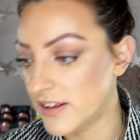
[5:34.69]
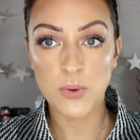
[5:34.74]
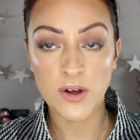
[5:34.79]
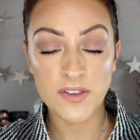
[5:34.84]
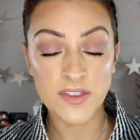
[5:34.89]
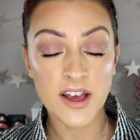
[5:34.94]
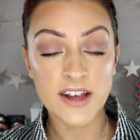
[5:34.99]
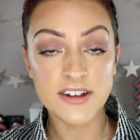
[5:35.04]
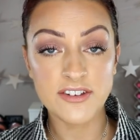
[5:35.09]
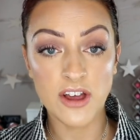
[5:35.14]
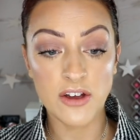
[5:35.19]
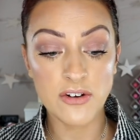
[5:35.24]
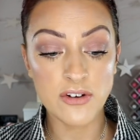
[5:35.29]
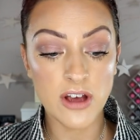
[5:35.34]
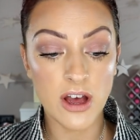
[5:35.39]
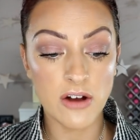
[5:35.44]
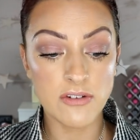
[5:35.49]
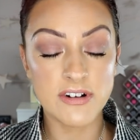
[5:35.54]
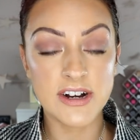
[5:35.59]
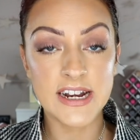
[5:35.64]
One that I don't
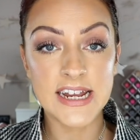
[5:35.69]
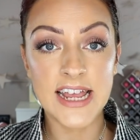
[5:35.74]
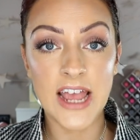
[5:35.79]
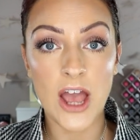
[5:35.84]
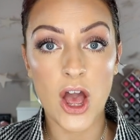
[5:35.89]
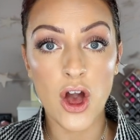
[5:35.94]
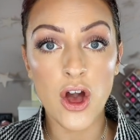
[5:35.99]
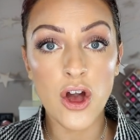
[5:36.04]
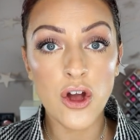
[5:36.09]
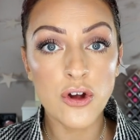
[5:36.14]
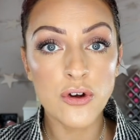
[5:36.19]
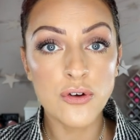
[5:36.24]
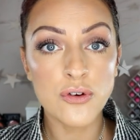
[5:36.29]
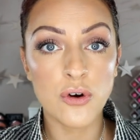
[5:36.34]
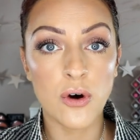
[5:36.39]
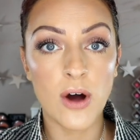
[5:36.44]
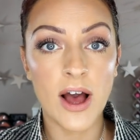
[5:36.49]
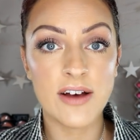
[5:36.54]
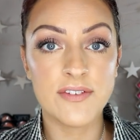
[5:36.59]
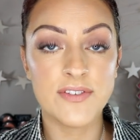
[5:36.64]
currently own
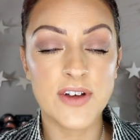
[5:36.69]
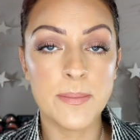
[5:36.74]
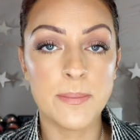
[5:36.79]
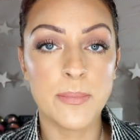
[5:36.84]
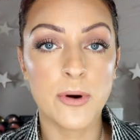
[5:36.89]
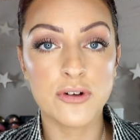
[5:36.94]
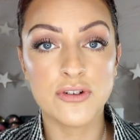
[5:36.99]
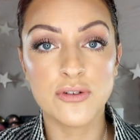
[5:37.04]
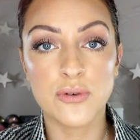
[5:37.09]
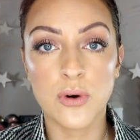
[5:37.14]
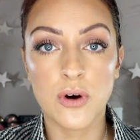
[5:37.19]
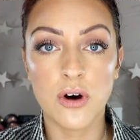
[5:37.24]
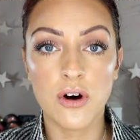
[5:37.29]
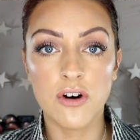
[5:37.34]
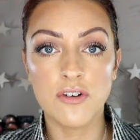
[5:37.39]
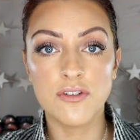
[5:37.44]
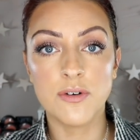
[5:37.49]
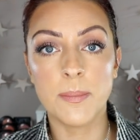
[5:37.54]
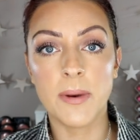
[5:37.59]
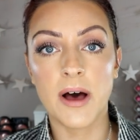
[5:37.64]
or have a bottle
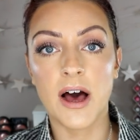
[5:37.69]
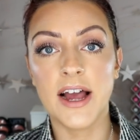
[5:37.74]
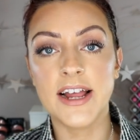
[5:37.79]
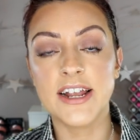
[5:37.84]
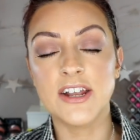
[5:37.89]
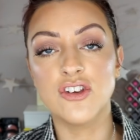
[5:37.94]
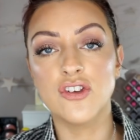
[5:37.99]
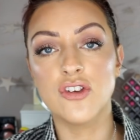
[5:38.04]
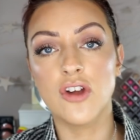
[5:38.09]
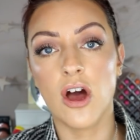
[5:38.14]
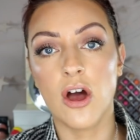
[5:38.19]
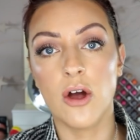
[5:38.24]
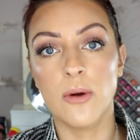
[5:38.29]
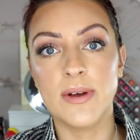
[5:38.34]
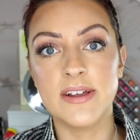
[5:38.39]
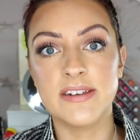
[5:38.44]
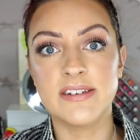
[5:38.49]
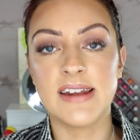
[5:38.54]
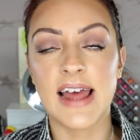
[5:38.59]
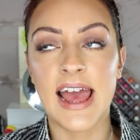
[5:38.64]
of, but I know
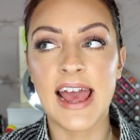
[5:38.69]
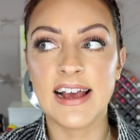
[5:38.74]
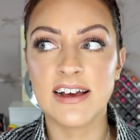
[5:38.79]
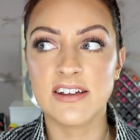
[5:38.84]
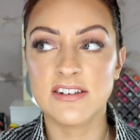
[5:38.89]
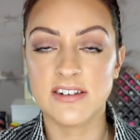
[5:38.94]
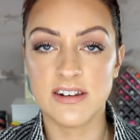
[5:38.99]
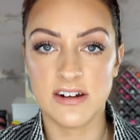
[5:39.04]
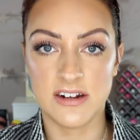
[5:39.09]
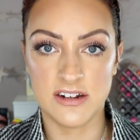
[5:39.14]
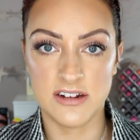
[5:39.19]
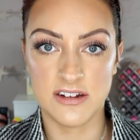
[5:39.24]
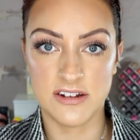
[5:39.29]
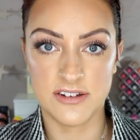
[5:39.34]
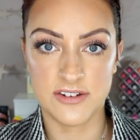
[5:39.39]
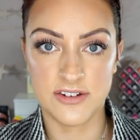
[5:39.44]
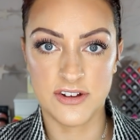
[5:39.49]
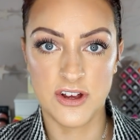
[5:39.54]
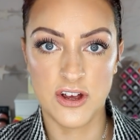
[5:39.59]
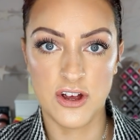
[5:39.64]
is an
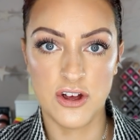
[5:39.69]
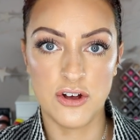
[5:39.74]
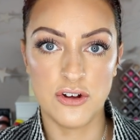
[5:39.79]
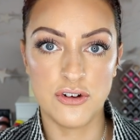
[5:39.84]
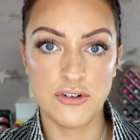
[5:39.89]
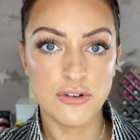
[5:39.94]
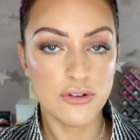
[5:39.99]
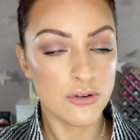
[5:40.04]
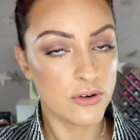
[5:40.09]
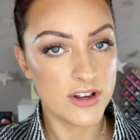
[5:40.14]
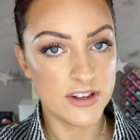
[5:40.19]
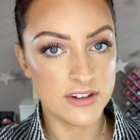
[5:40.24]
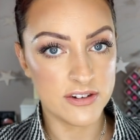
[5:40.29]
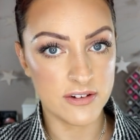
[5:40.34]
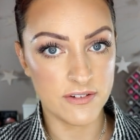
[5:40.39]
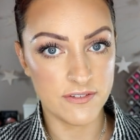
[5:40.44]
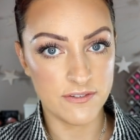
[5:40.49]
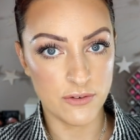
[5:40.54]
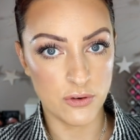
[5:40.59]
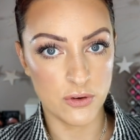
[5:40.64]
excellent choice
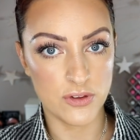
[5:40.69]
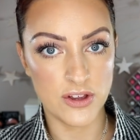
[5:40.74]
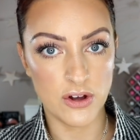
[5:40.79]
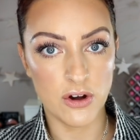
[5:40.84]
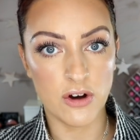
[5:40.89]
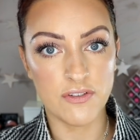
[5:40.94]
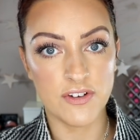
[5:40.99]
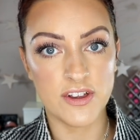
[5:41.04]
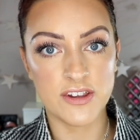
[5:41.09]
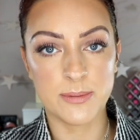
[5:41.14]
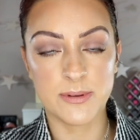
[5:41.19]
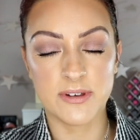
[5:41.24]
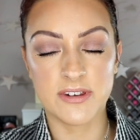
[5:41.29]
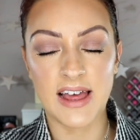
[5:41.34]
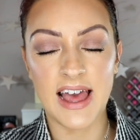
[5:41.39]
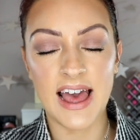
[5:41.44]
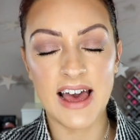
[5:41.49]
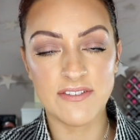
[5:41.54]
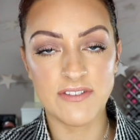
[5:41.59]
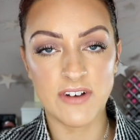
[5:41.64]
for the office because I
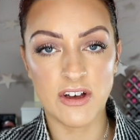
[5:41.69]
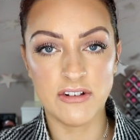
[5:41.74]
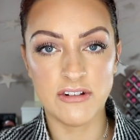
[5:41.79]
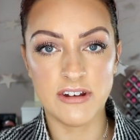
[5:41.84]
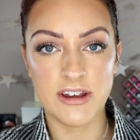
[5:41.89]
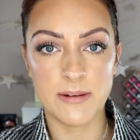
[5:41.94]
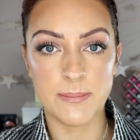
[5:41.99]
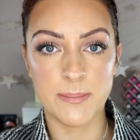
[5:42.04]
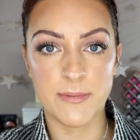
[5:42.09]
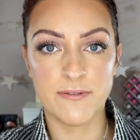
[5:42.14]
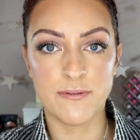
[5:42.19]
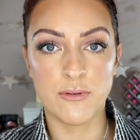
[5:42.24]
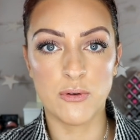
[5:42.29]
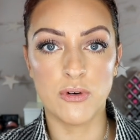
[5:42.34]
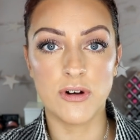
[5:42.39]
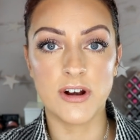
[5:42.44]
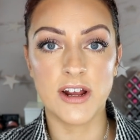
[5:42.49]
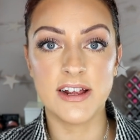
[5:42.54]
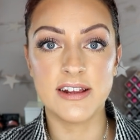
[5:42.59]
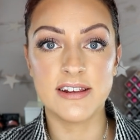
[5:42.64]
have owned it
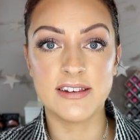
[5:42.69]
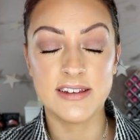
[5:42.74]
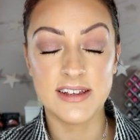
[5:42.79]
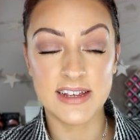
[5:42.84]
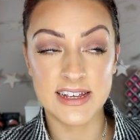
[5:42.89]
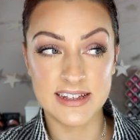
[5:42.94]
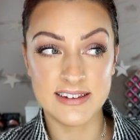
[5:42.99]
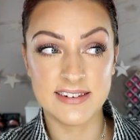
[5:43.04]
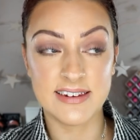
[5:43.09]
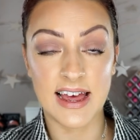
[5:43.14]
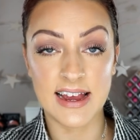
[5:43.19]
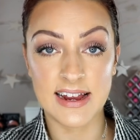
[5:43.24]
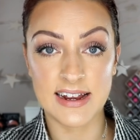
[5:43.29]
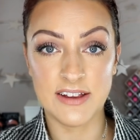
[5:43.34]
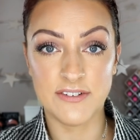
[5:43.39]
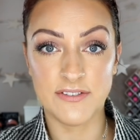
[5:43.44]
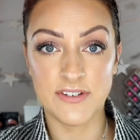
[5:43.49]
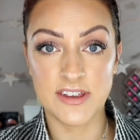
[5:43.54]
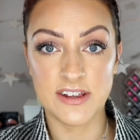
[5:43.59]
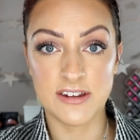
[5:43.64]
before, and
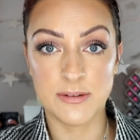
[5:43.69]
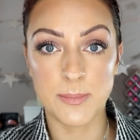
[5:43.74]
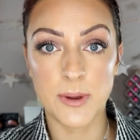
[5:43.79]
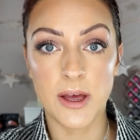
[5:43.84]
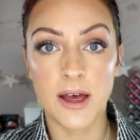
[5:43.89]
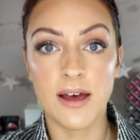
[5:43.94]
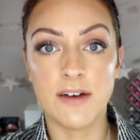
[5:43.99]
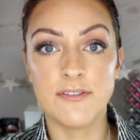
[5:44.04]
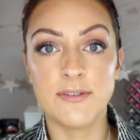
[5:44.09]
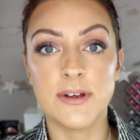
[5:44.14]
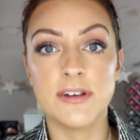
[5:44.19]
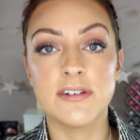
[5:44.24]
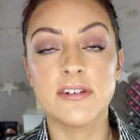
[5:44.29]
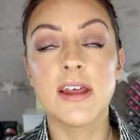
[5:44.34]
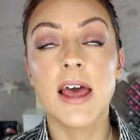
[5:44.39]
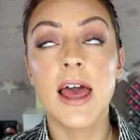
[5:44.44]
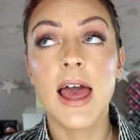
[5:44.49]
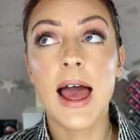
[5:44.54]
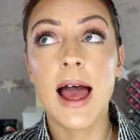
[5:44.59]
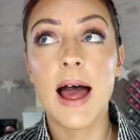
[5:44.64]
exactly for this purpose,
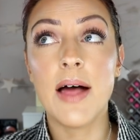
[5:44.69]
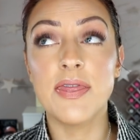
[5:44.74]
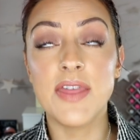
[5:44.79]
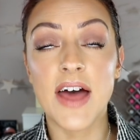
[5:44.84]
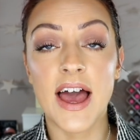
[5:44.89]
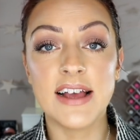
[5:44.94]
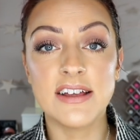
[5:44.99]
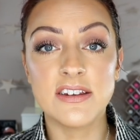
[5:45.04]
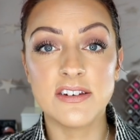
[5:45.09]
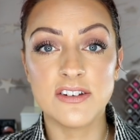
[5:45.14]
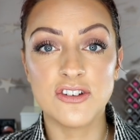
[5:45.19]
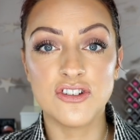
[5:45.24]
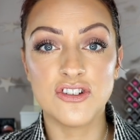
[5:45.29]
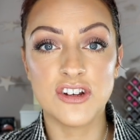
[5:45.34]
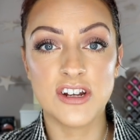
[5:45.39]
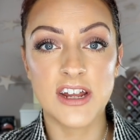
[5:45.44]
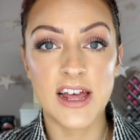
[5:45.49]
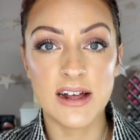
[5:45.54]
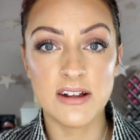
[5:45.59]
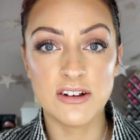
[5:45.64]
and that is
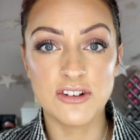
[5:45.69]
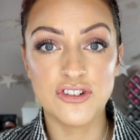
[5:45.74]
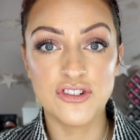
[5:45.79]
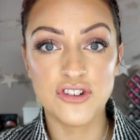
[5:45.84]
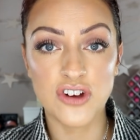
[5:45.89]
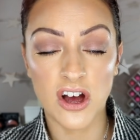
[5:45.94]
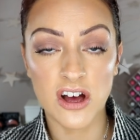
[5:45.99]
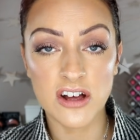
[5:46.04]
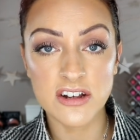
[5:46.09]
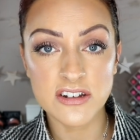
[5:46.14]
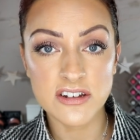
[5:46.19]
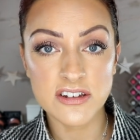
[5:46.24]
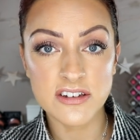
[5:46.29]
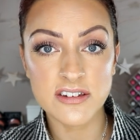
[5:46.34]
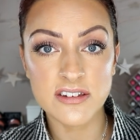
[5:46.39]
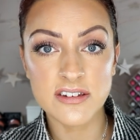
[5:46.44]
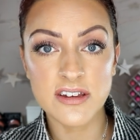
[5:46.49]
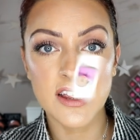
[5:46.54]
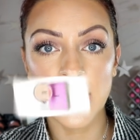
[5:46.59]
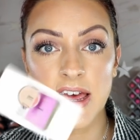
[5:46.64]
Chanel
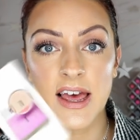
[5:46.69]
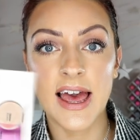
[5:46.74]
Chance.